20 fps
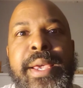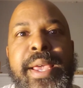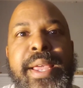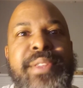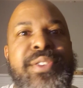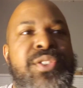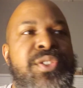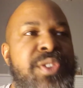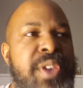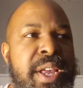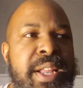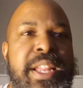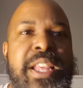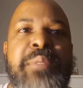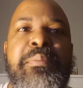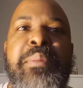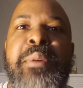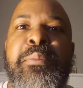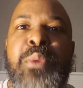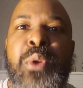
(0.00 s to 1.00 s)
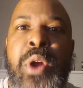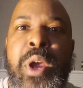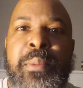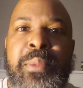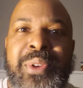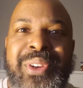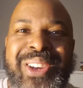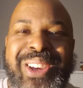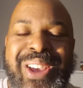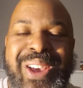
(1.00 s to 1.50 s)
it's sunny, people are
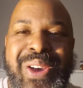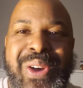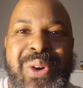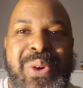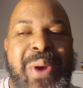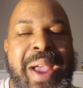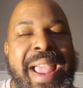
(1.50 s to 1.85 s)
able to go,